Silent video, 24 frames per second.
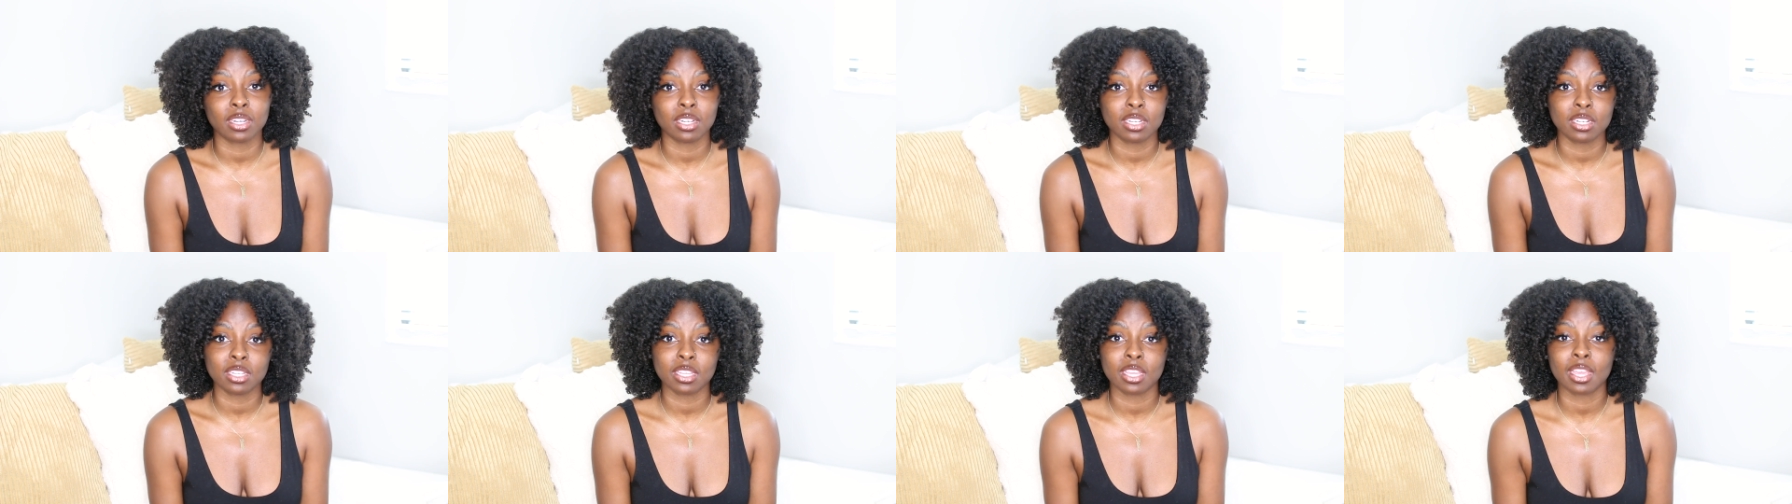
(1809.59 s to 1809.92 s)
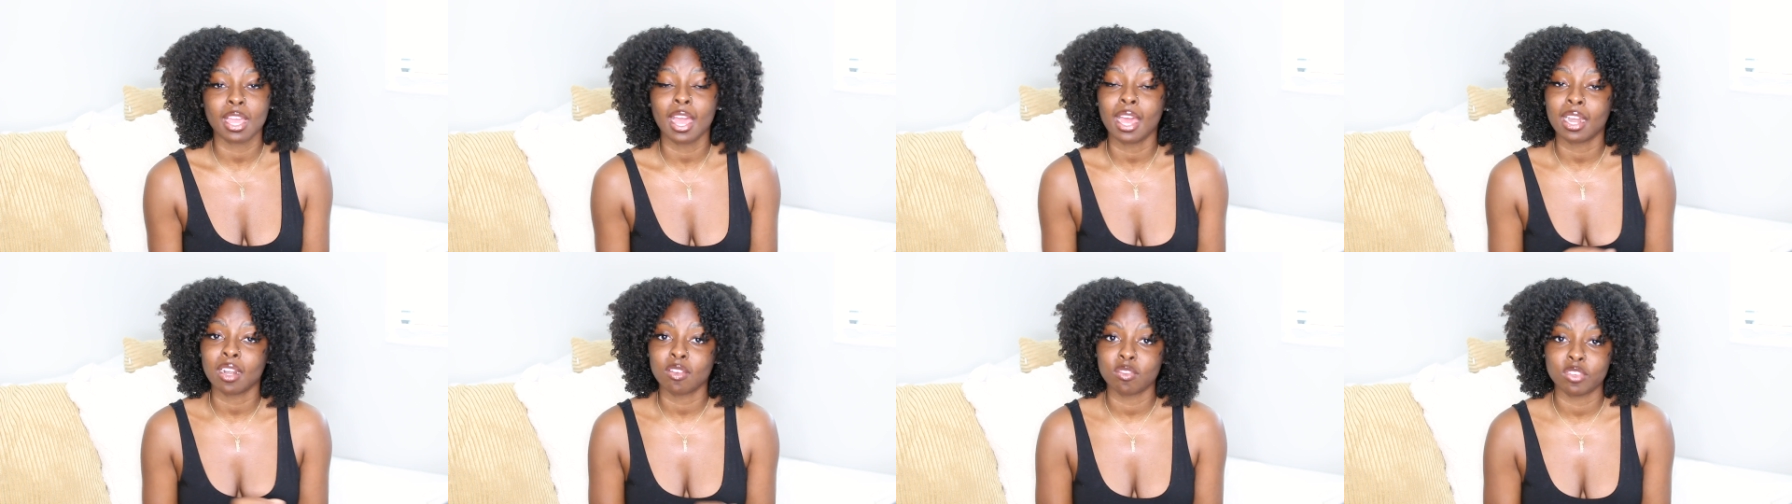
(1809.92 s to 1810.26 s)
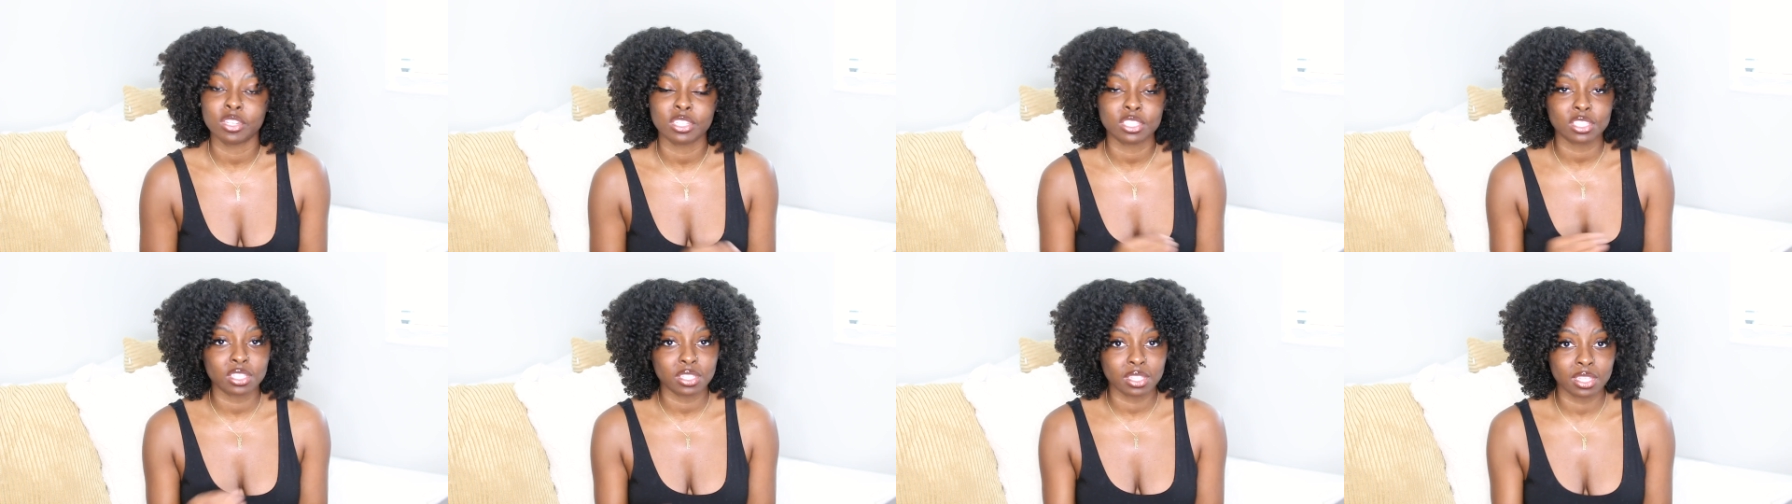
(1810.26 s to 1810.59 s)
I need to get out
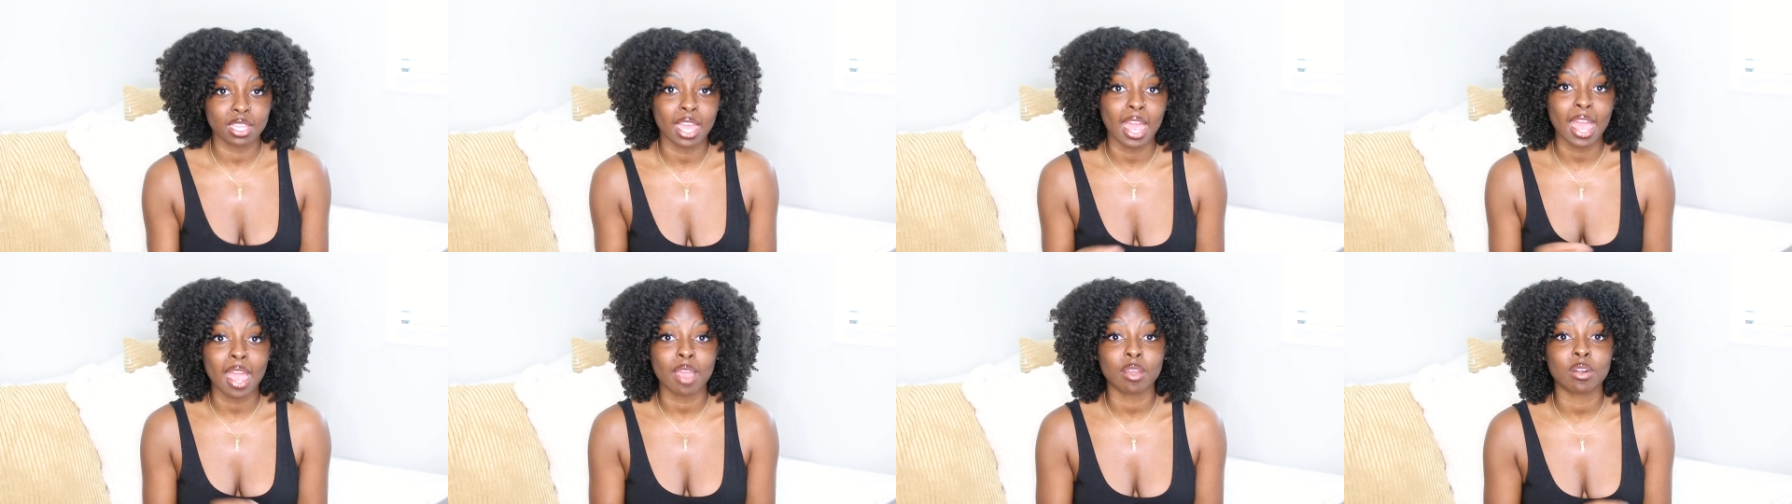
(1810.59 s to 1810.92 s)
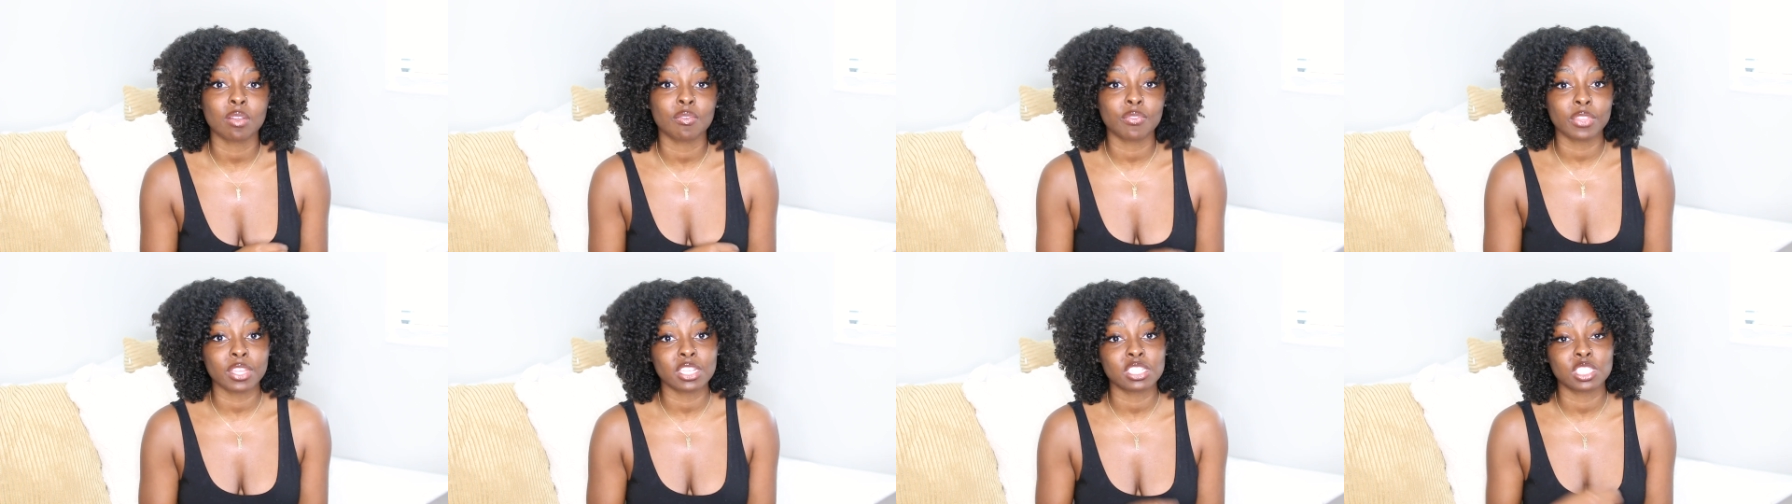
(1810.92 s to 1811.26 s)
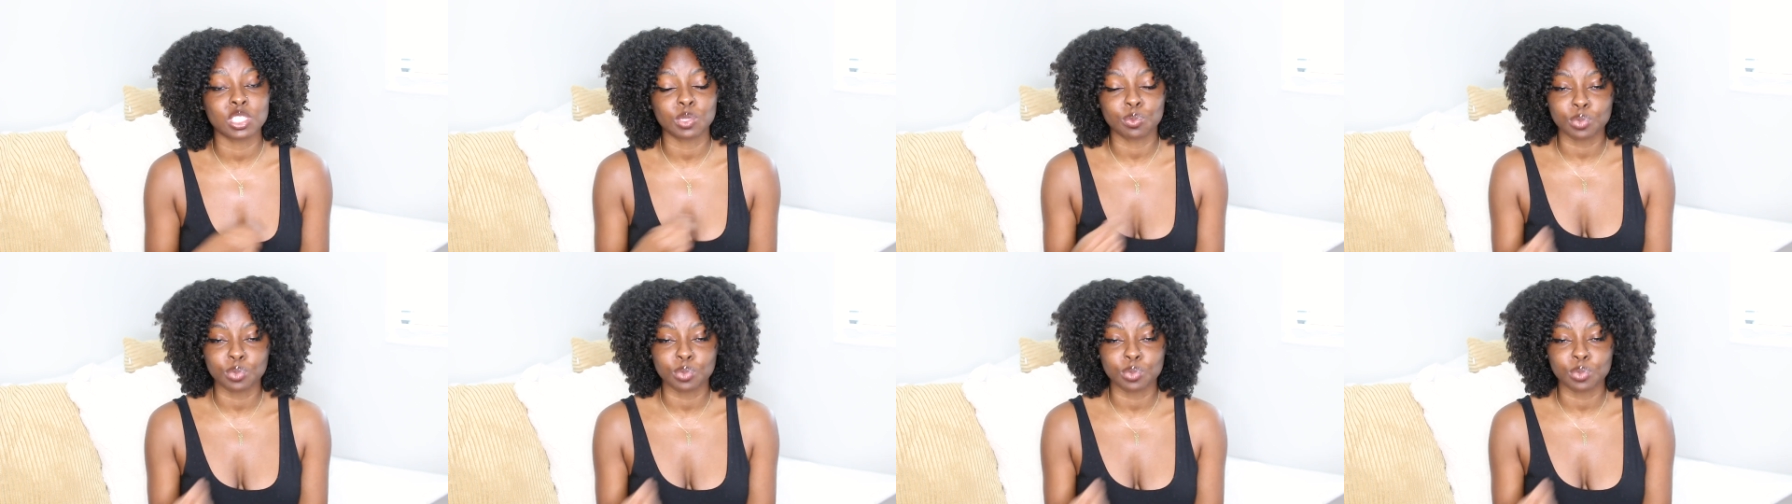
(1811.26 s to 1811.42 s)
of this, out of this